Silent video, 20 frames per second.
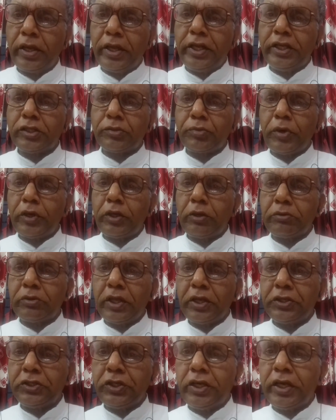In spite of
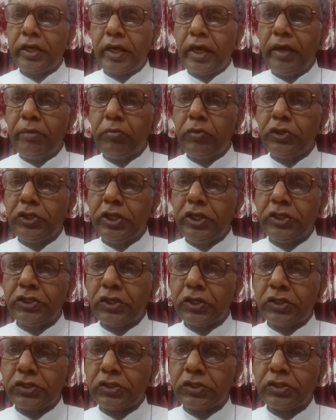that, she came to
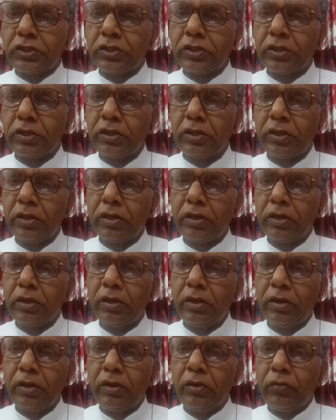Jesus
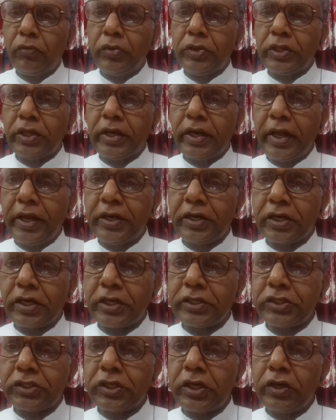with great
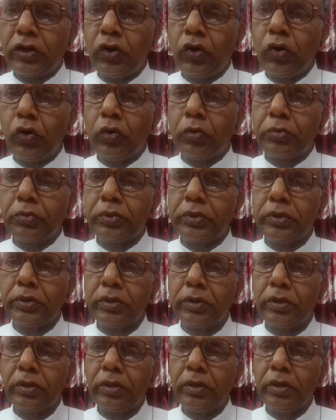trust and hope
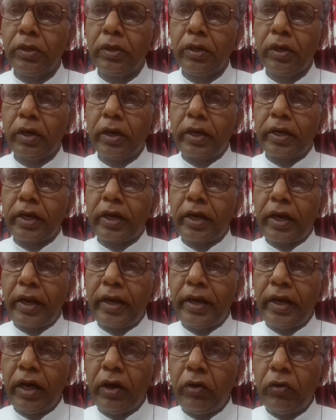and
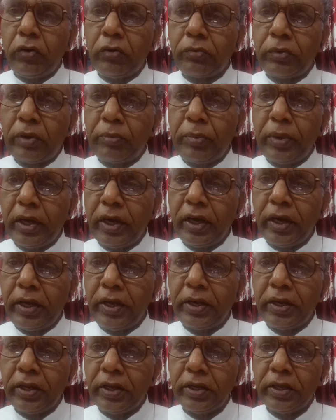cried out from
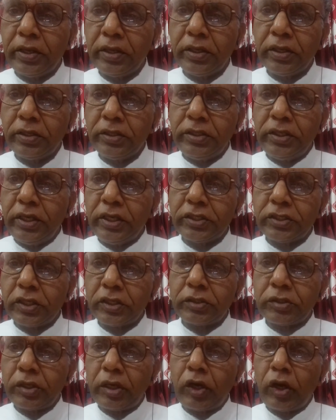behind,
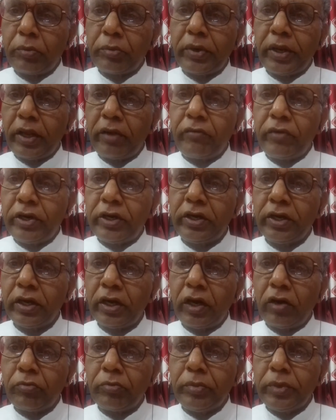"Jesus, Son of David,
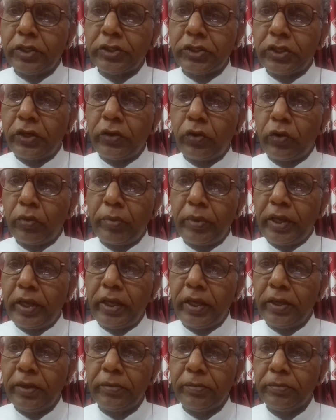have mercy on
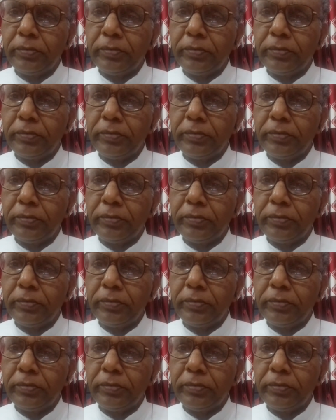me."